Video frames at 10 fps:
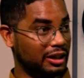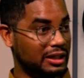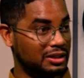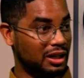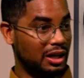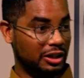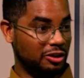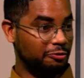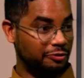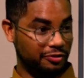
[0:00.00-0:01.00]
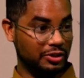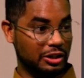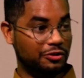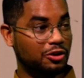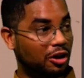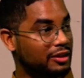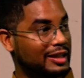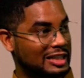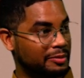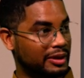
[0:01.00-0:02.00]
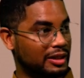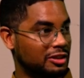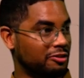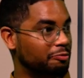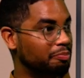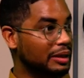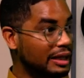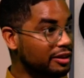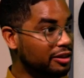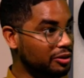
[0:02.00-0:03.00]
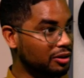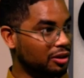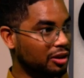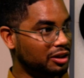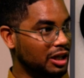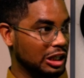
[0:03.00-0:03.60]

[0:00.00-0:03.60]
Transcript: Is you've got the experience, you've been through a lot,